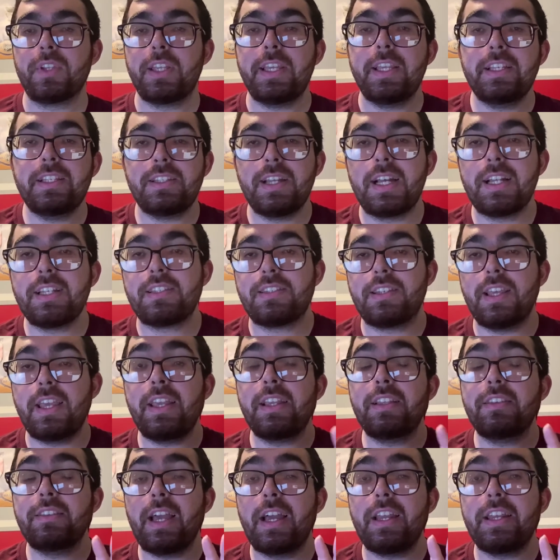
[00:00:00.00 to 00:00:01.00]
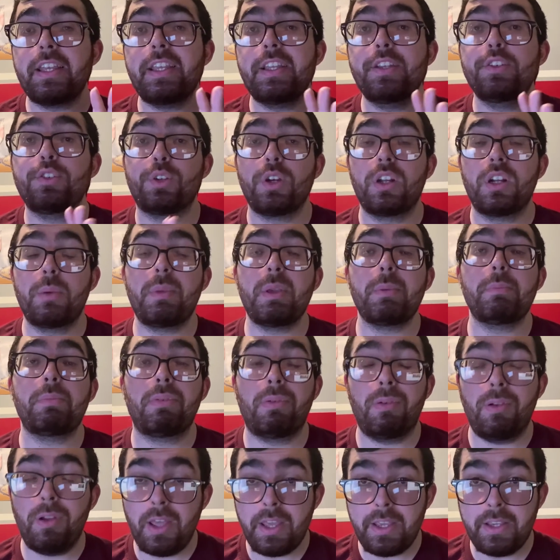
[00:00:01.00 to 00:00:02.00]
He's not saying that he's going to be
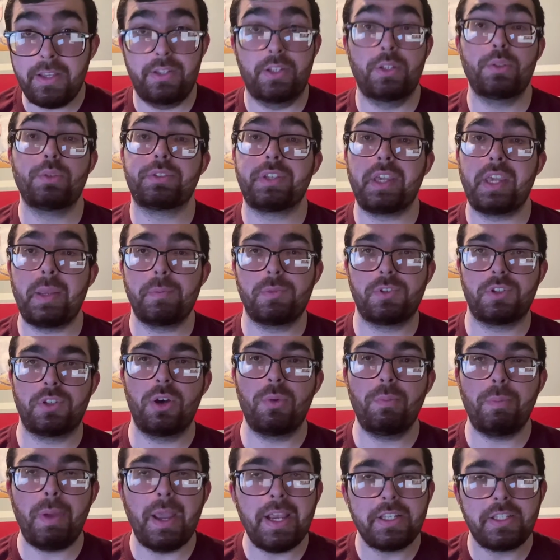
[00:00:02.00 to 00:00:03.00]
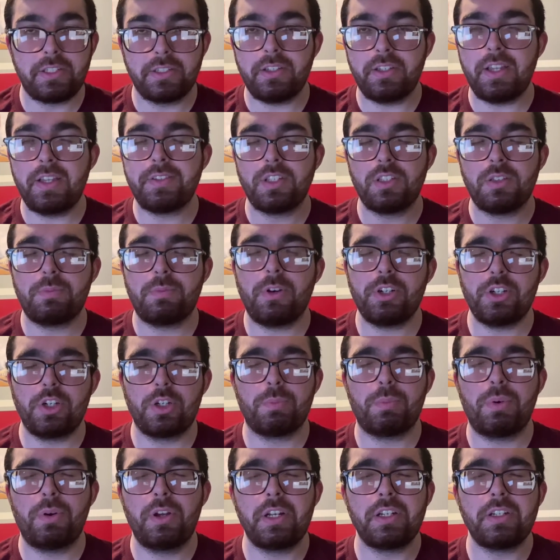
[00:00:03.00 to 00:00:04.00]
playing in those games. So basically, at this point, you're
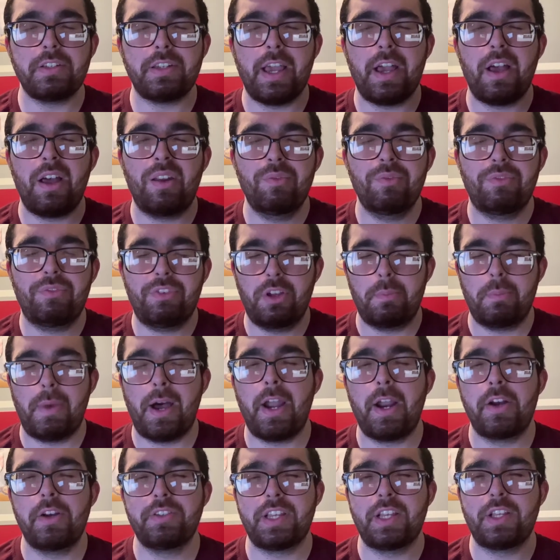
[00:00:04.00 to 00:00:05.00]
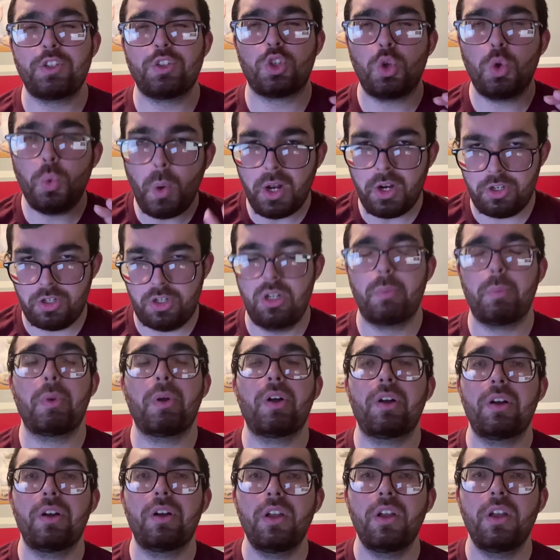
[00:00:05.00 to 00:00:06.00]
putting down Phil Myers as
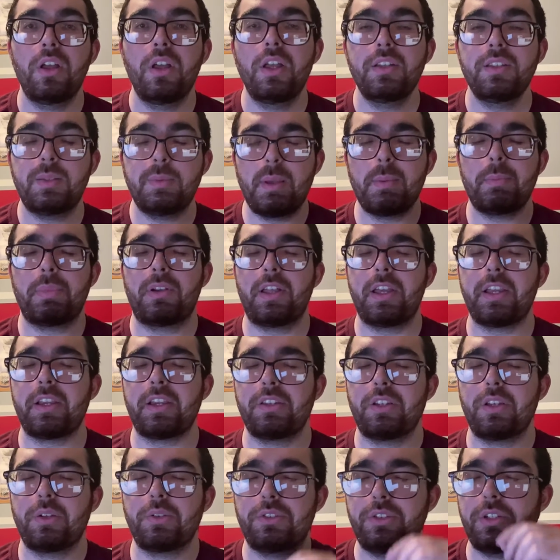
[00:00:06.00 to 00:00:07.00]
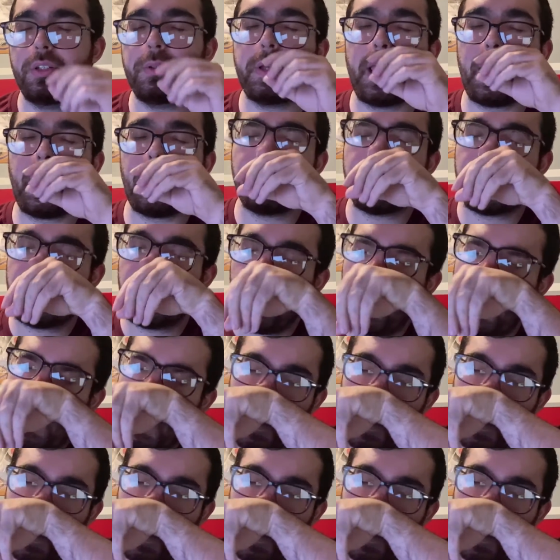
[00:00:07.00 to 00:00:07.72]
questionable to be playing in those two games.